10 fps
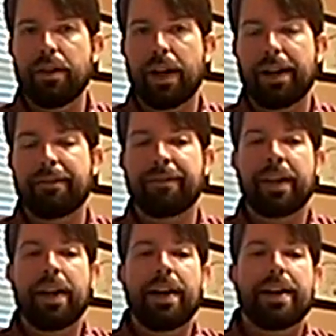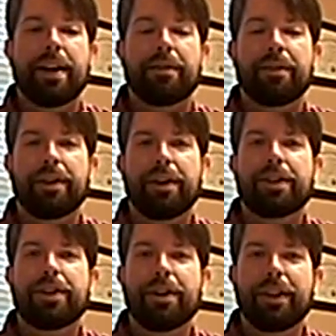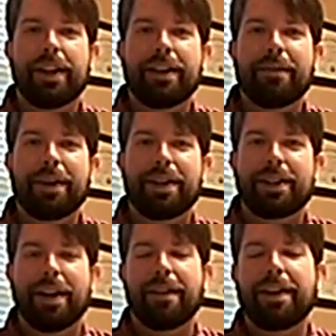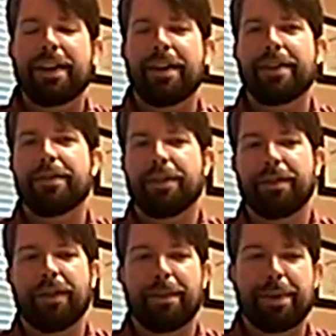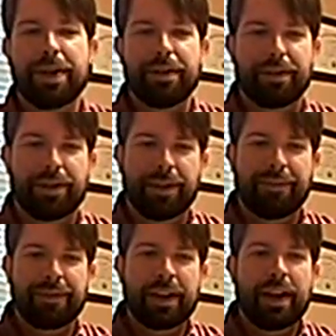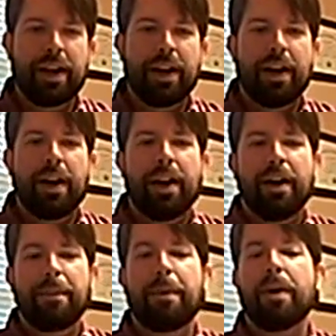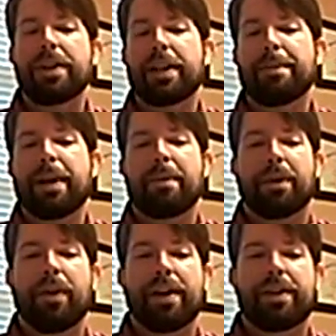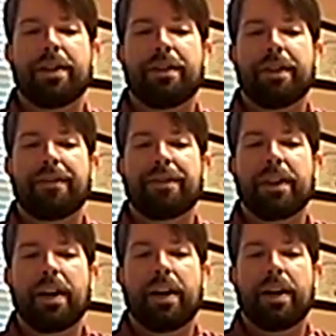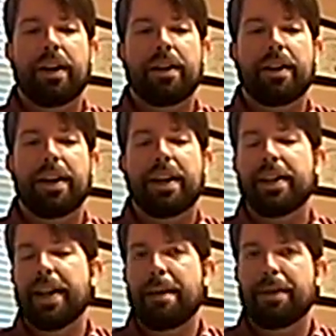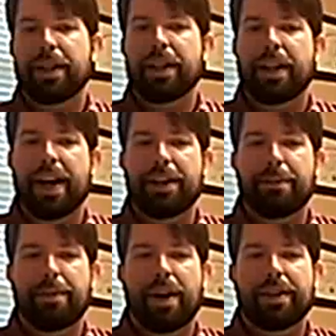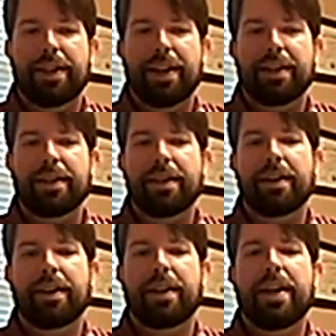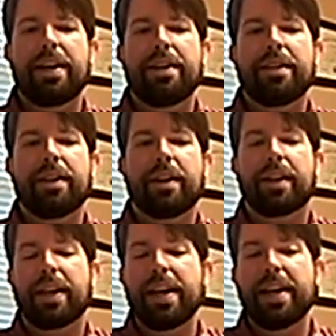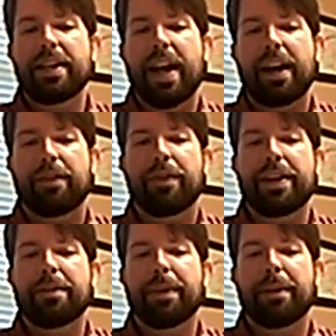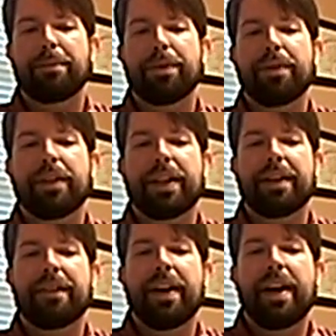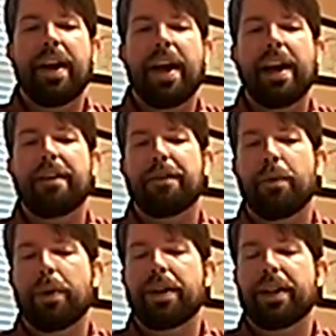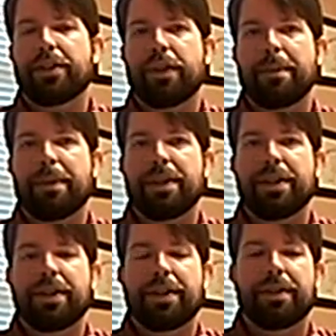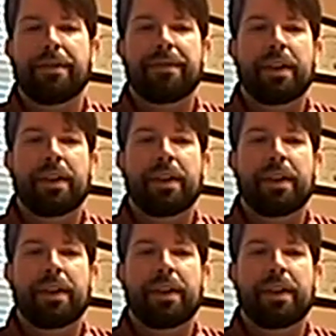Okay? Now, certainly with discovery there is room for abuse. Parties can become aggressive and it can damage the litigation process. The key is to act reasonably and prudently and avoid extreme positions.